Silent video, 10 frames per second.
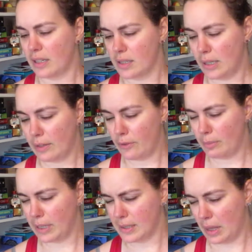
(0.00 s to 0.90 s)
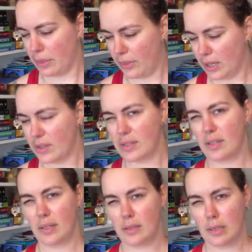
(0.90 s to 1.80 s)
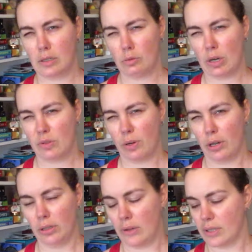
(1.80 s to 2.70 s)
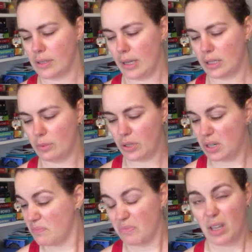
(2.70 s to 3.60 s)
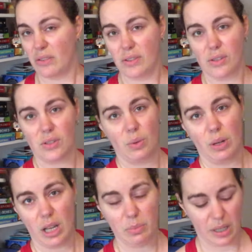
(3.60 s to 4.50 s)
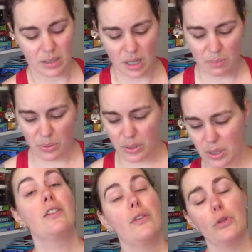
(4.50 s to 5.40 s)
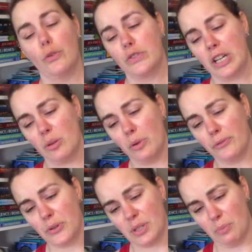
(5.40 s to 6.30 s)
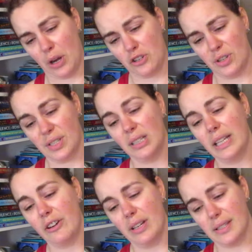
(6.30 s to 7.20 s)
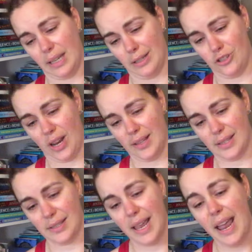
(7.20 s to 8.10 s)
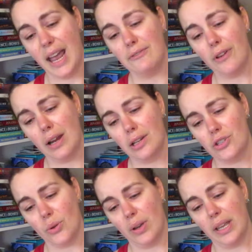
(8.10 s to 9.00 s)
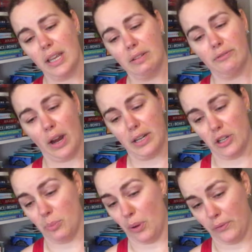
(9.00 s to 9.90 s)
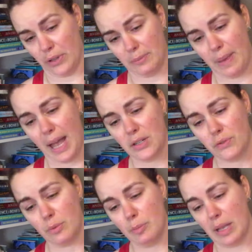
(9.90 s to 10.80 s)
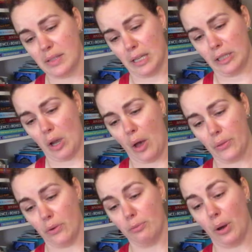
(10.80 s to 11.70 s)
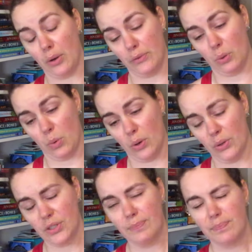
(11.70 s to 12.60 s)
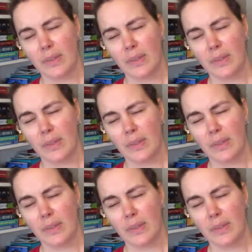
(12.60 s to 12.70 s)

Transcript: could select from, because I think this is a situation where you're allowed to select a book. This is the one I picked up. A novel of terrible first impressions, hilarious second chances, and finding joy in finding your perfect match from the best-selling author of Part of Your World.